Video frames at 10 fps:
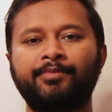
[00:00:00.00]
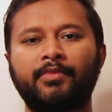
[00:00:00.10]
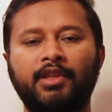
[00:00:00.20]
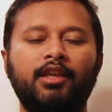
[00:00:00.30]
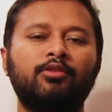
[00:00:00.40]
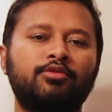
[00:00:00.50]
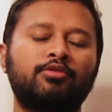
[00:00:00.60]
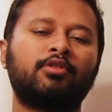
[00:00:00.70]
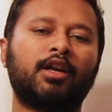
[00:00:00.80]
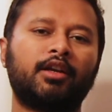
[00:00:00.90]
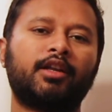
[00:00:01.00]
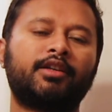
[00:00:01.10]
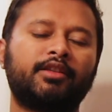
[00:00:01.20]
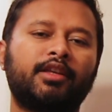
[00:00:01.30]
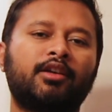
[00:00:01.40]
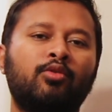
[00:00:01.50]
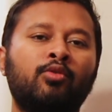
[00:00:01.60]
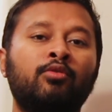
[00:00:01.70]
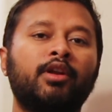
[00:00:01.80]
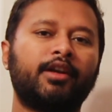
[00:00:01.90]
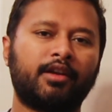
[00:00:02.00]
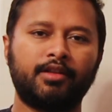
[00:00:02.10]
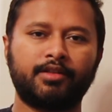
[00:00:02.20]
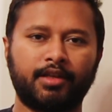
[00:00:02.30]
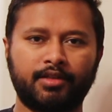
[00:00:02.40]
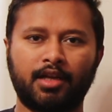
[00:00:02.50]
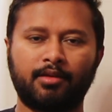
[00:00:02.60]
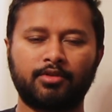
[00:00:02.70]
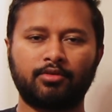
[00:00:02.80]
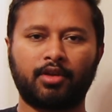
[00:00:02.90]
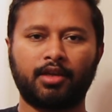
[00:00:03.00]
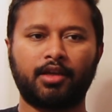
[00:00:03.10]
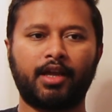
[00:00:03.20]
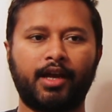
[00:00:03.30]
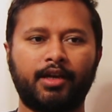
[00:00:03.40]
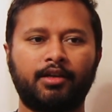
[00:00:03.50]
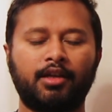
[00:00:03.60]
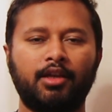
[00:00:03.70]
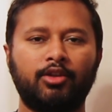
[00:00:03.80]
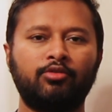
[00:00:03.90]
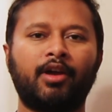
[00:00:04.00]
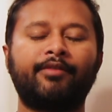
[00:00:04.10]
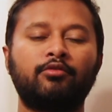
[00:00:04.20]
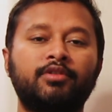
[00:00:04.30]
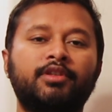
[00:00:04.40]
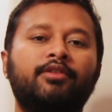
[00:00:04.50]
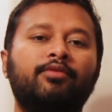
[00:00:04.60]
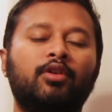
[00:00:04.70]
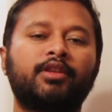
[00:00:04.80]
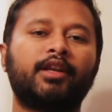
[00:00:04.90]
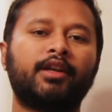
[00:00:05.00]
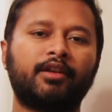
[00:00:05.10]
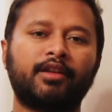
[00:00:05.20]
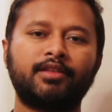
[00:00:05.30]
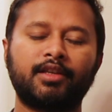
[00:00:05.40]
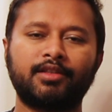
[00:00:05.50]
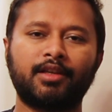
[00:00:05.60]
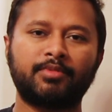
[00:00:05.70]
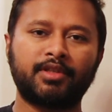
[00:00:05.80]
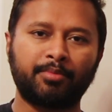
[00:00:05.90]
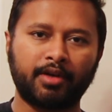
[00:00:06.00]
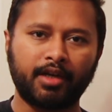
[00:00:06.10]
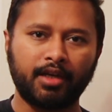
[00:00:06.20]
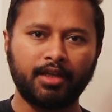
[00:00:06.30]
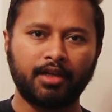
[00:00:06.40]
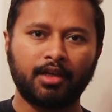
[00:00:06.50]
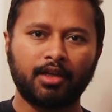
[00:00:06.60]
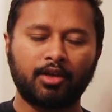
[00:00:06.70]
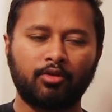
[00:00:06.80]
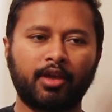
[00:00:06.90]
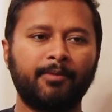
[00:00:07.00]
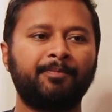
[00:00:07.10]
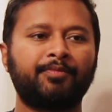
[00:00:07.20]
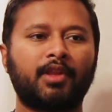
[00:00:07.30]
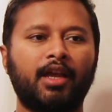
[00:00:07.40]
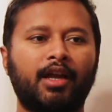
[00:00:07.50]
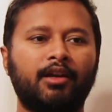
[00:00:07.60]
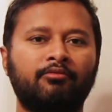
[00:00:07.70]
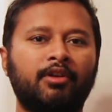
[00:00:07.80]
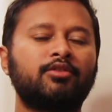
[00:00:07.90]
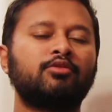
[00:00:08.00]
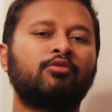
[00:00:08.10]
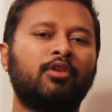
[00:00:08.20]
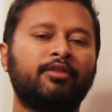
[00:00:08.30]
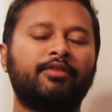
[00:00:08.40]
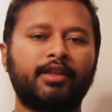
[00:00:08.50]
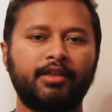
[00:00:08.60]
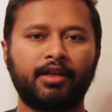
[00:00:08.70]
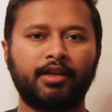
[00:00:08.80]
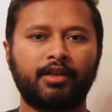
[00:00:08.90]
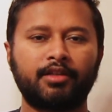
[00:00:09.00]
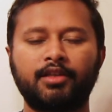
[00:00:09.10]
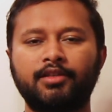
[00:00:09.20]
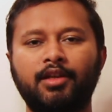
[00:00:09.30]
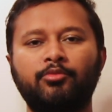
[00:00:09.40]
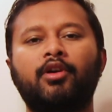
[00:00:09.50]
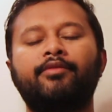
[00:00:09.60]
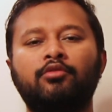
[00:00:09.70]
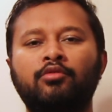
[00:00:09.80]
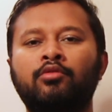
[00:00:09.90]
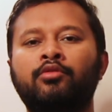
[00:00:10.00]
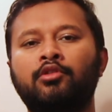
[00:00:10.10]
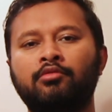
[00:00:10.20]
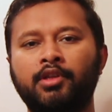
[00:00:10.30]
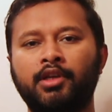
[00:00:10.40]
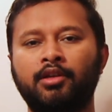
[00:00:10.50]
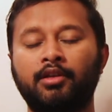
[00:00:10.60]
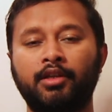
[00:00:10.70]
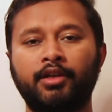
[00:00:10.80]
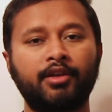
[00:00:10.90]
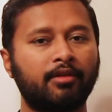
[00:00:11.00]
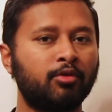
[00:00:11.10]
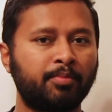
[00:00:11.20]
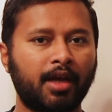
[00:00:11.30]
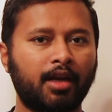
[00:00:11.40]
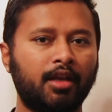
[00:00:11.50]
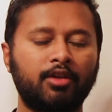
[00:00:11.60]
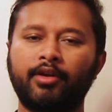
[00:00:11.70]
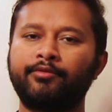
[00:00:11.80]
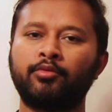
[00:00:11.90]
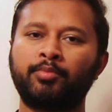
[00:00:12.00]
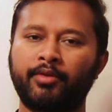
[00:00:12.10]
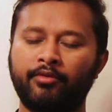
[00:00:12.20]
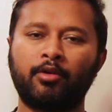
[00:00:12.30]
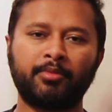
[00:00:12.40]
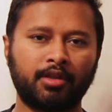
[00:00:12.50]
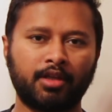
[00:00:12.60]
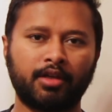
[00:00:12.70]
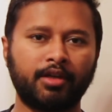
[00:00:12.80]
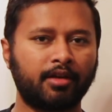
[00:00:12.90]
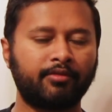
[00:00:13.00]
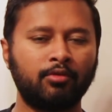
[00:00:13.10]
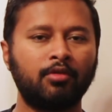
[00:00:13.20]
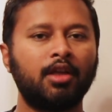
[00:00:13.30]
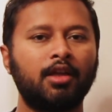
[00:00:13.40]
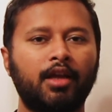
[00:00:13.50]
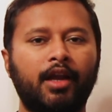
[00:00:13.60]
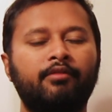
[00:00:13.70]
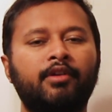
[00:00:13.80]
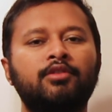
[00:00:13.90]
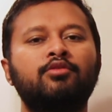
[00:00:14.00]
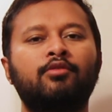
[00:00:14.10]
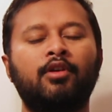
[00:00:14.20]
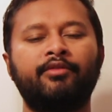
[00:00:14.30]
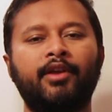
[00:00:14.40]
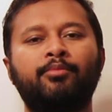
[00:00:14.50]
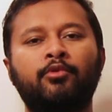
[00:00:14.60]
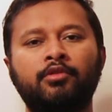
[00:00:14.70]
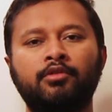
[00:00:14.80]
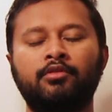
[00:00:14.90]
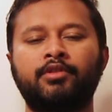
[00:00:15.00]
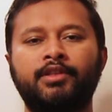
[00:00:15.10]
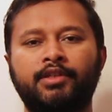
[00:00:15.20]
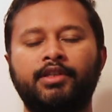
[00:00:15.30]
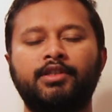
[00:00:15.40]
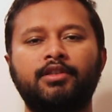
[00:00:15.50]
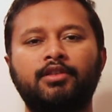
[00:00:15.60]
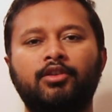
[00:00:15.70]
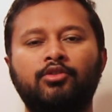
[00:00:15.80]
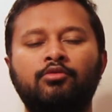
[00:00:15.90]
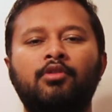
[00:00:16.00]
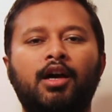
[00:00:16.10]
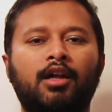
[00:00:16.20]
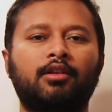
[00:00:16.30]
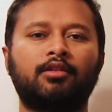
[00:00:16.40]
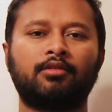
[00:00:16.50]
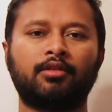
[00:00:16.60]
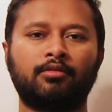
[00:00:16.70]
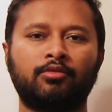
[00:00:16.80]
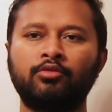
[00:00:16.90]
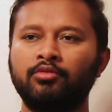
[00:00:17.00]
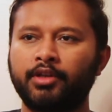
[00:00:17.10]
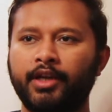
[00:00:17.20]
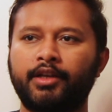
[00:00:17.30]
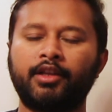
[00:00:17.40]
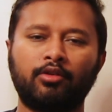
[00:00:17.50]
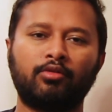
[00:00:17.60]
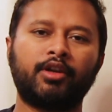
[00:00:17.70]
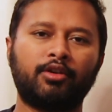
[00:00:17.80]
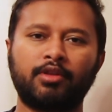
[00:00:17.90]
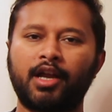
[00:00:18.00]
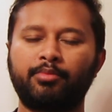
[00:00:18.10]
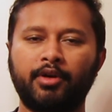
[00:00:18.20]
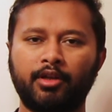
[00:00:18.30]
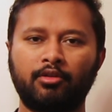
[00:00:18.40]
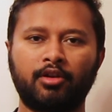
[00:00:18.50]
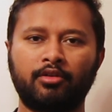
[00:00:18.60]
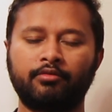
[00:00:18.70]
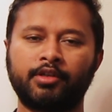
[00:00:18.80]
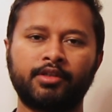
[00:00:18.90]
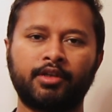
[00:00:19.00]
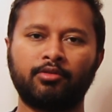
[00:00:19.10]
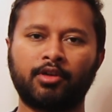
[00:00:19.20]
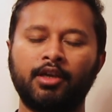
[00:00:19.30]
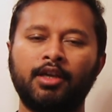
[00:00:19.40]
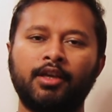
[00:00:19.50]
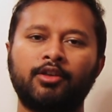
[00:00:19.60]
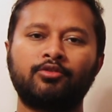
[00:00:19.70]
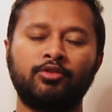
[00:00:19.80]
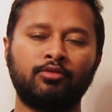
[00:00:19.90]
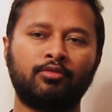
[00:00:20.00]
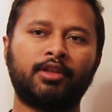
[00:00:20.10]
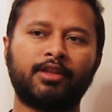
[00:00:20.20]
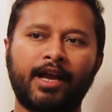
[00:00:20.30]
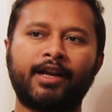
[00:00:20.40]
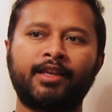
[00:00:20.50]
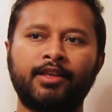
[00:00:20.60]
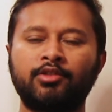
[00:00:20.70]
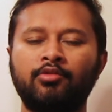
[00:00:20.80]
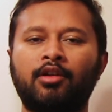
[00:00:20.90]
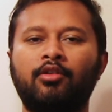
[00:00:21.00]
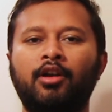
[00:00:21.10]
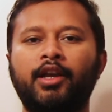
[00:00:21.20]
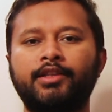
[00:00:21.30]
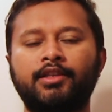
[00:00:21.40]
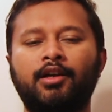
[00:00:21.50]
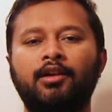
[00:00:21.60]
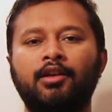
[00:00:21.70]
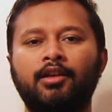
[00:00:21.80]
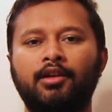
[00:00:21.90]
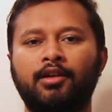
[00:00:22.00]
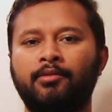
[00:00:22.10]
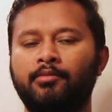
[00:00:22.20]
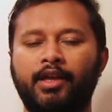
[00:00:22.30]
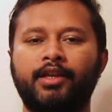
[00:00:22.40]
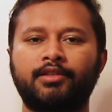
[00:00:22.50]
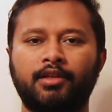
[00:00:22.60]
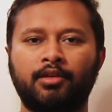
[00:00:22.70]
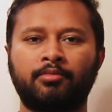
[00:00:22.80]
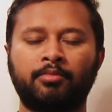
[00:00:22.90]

they used to conduct their own entrance exams, okay, and you have to sit for their entrance exam separately, okay. And once you qualify their entrance exam, you have to go to their interview panel, you have to perform in their interview. And once you qualify both those stages, you get enrolled into that particular university. Okay. So you, in that case, you are called as a